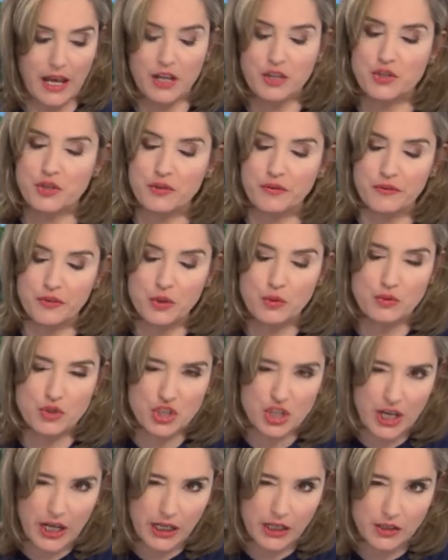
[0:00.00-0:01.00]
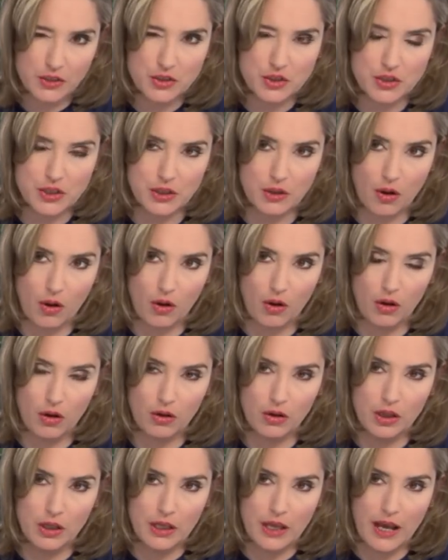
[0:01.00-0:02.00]
Has your view changed at
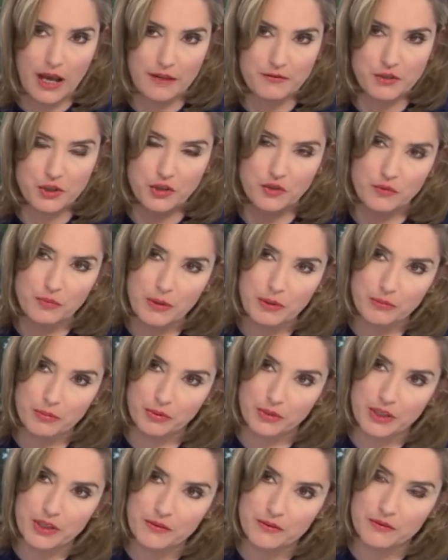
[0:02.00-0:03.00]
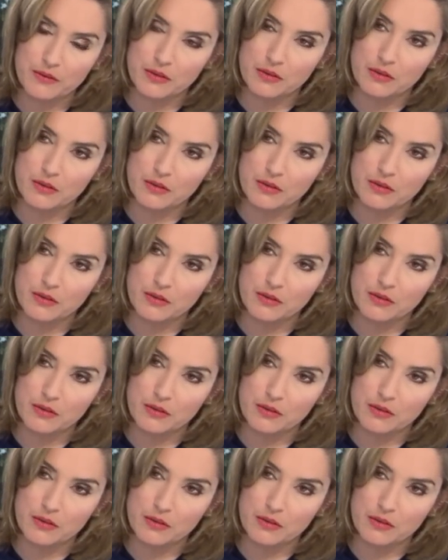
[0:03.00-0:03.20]
all after you've been briefed?